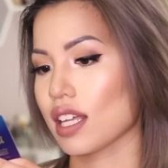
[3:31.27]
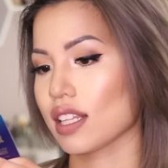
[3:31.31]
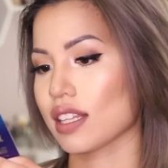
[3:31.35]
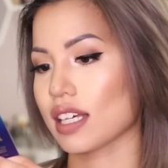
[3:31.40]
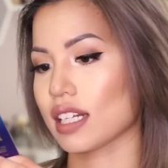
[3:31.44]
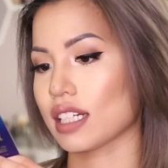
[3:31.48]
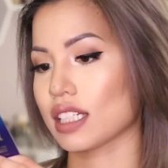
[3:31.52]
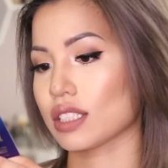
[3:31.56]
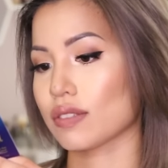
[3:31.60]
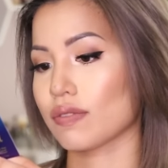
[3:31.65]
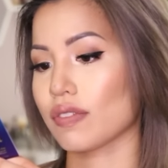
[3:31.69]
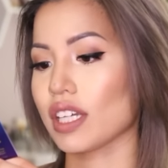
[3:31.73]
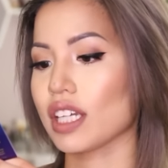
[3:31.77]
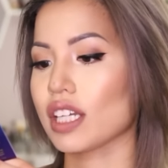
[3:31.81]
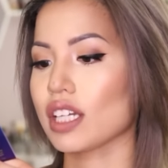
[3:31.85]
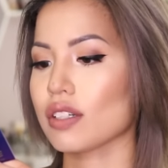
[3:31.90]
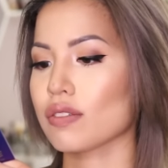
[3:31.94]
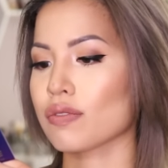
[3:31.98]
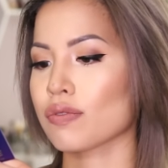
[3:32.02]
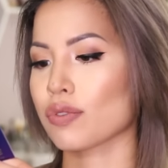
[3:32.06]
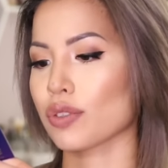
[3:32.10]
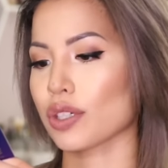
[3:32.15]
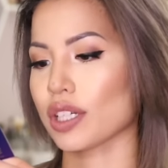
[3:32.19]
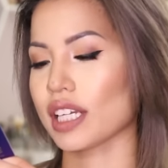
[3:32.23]
that is
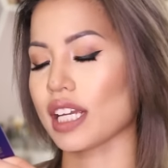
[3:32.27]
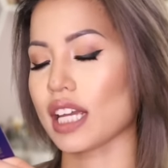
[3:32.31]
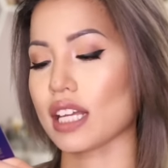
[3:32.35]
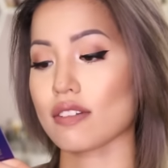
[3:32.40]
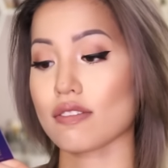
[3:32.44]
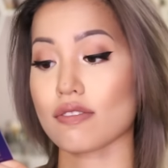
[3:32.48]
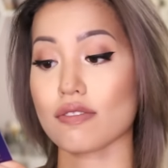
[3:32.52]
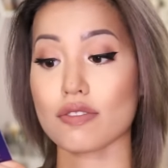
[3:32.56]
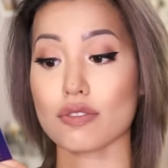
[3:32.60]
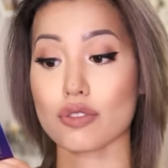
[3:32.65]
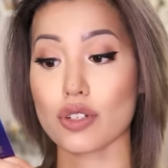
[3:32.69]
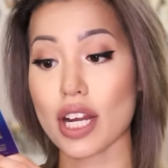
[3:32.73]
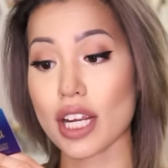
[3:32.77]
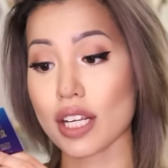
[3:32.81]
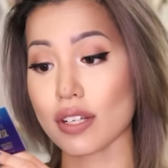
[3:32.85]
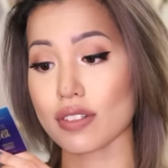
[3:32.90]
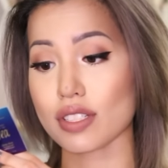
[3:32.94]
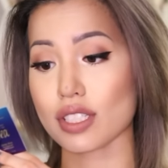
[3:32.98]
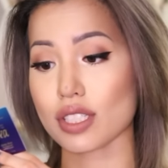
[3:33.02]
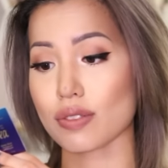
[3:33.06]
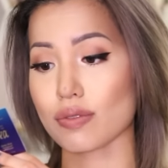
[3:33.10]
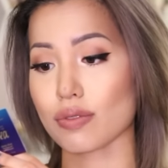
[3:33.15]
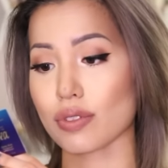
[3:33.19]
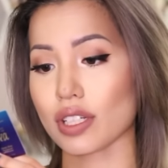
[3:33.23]
vegan-free and
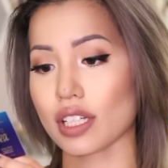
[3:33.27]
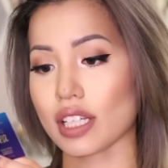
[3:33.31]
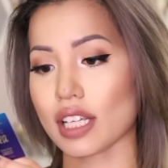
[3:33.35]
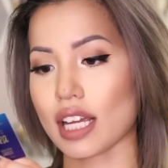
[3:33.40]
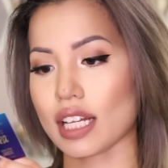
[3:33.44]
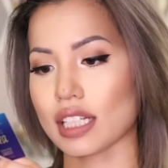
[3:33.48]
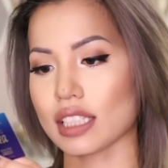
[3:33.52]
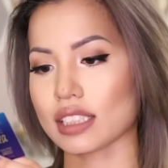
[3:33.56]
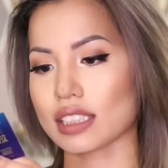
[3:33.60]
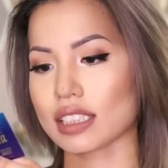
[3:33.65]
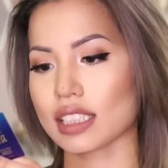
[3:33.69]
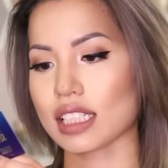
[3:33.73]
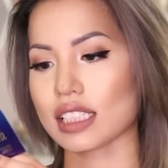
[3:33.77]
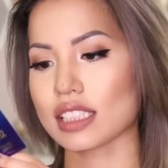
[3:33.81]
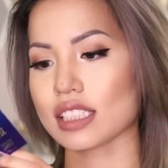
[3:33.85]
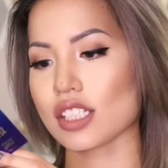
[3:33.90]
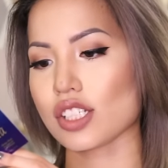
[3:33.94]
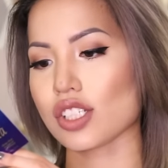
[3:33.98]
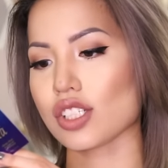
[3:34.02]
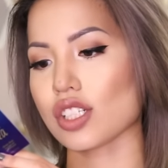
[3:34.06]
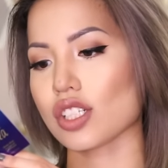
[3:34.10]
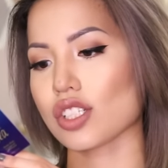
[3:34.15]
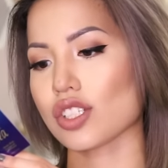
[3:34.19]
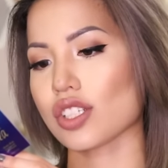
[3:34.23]
fragrance-free, and it's
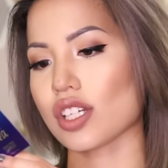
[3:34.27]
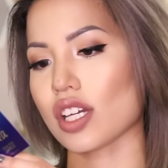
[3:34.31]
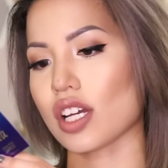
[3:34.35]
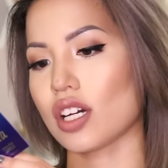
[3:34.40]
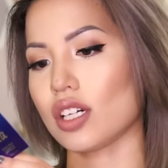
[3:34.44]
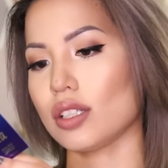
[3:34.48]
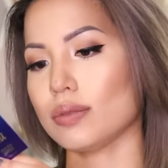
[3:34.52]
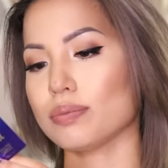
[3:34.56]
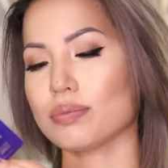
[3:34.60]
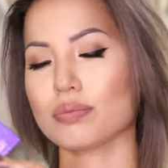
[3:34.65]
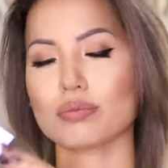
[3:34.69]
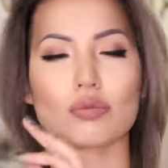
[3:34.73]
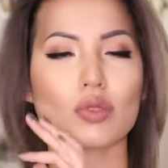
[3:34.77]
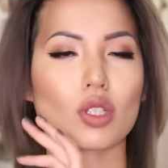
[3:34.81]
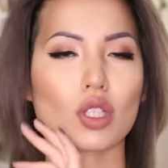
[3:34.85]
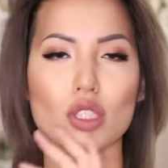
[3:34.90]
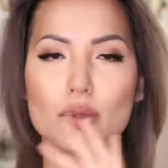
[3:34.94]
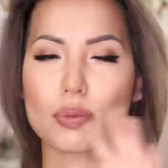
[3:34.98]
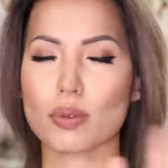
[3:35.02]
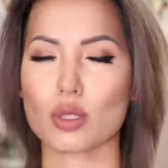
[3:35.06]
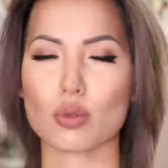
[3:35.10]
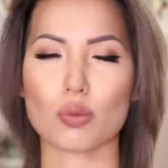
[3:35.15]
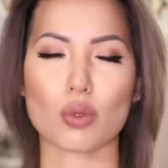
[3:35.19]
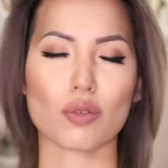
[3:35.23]
conditioning gel. It's
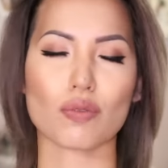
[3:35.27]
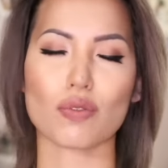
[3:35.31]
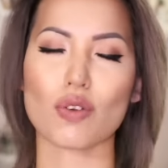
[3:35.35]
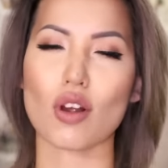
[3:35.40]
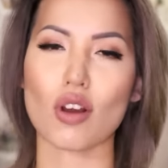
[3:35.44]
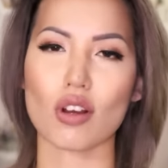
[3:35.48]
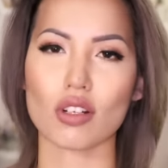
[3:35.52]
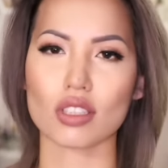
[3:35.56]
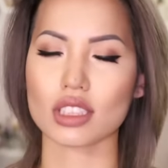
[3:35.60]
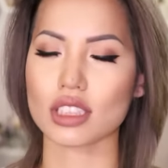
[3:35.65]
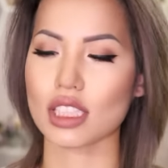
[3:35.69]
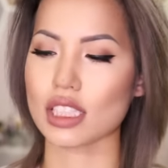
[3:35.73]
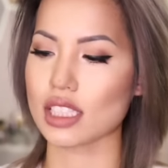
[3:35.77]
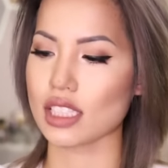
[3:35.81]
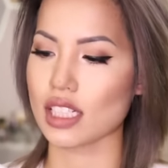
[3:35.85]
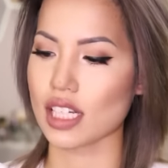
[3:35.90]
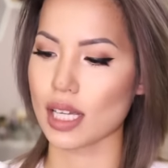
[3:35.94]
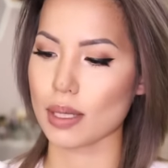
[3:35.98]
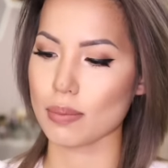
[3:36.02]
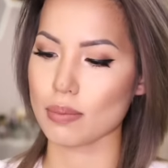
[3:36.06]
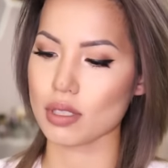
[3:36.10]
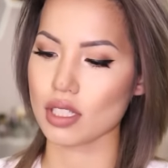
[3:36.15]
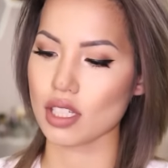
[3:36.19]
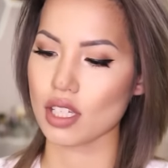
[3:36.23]
supposed to work for all skin
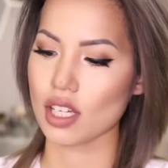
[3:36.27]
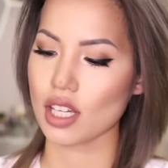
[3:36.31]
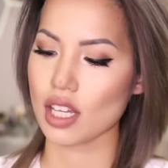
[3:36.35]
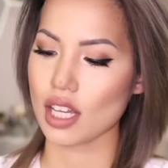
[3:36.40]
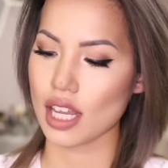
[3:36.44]
types.